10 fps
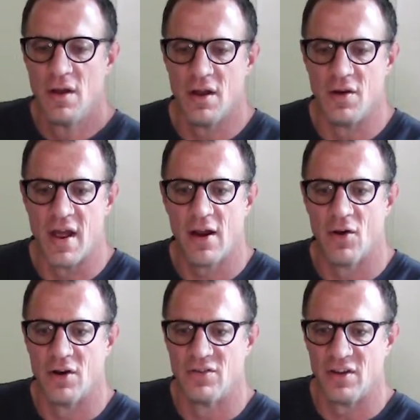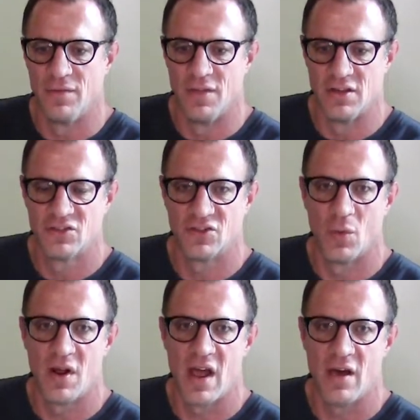inherent in this the
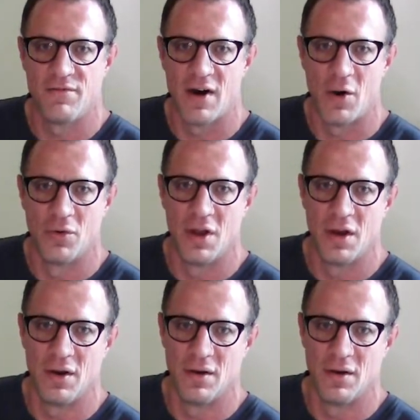way I found it,